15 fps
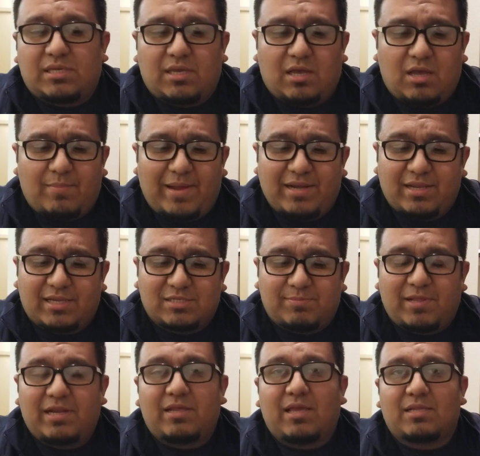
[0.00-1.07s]
I didn't get to play
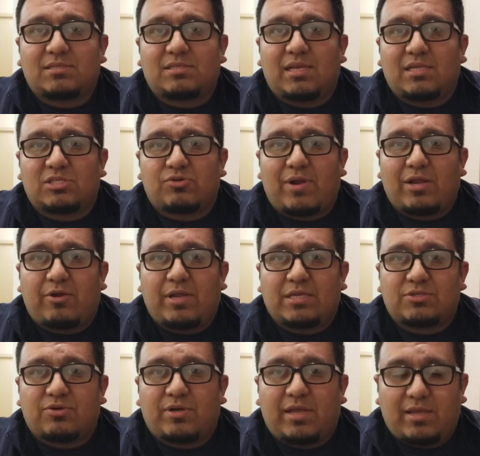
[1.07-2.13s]
against any striker
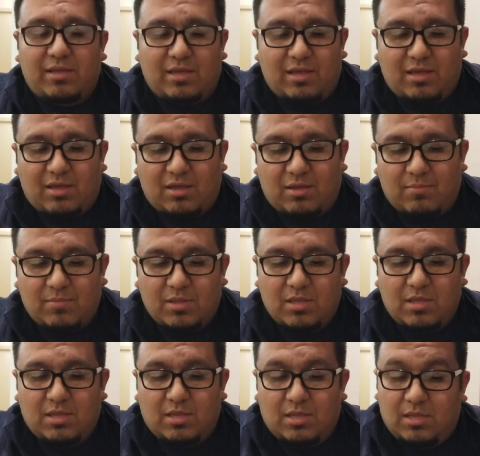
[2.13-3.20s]
yesterday.
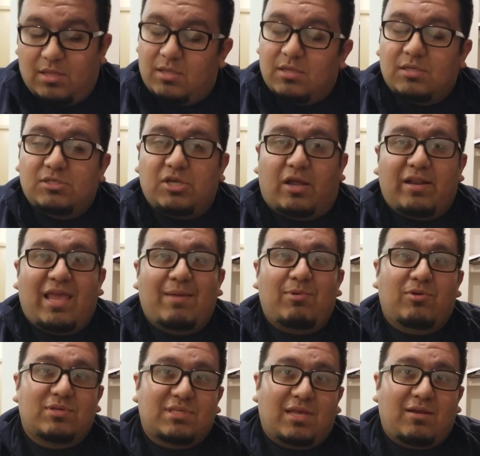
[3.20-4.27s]
John Hamby
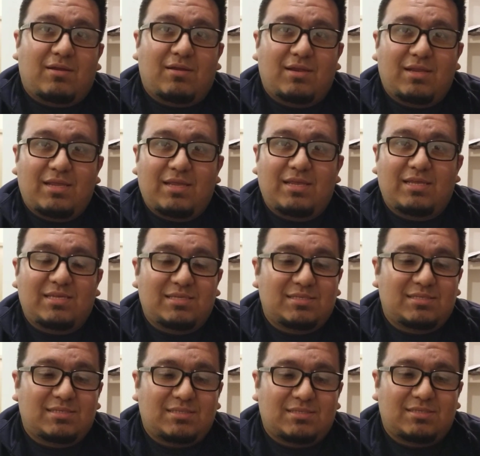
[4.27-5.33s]
was there.
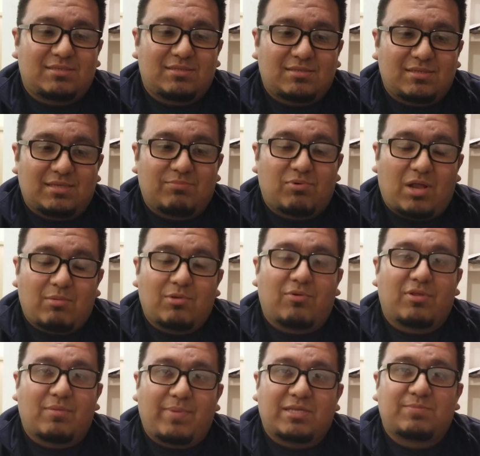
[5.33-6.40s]
He's probably one
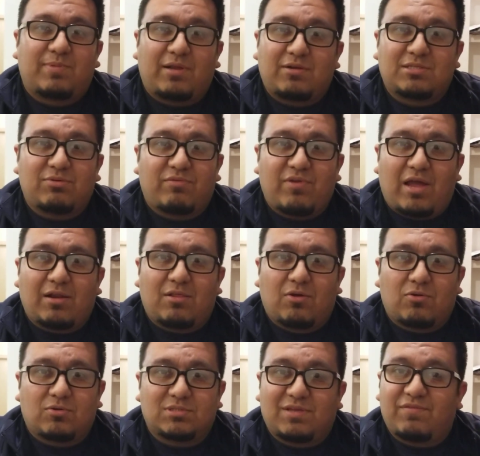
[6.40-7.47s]
of the best players that we've got at
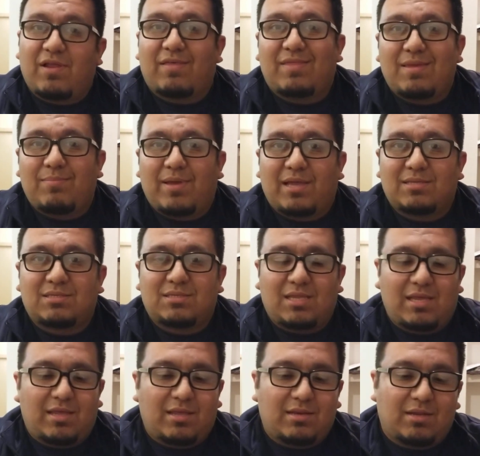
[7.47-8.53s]
locals, if not the best.
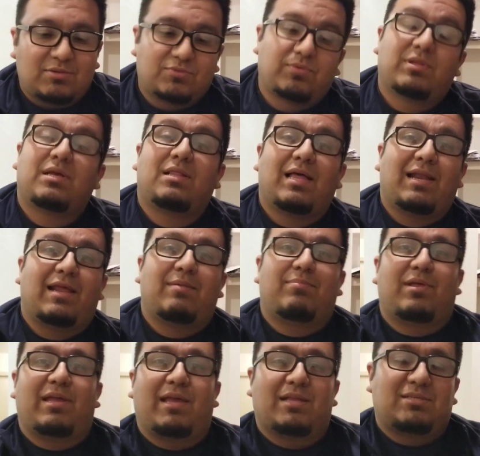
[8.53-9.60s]
And I was really glad I didn't
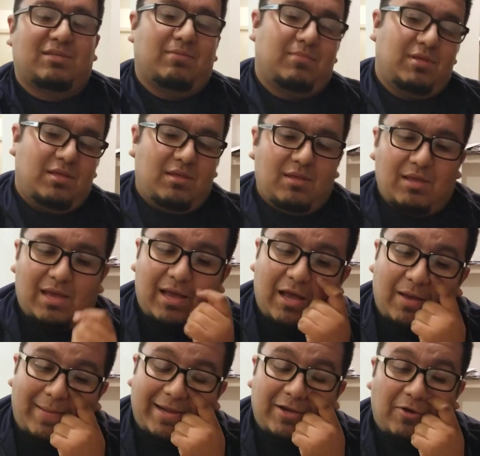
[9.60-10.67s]
play against him.
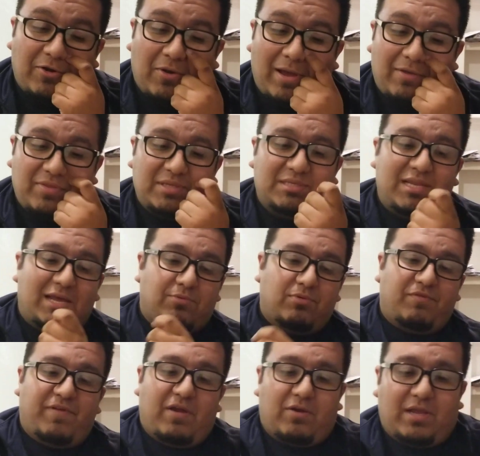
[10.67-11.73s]
I don't know how this deck would
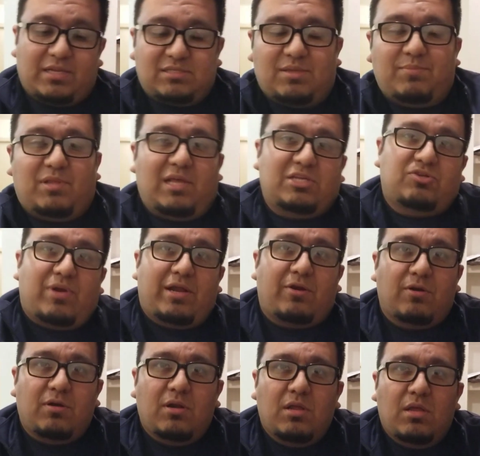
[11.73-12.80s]
fare against something like striker.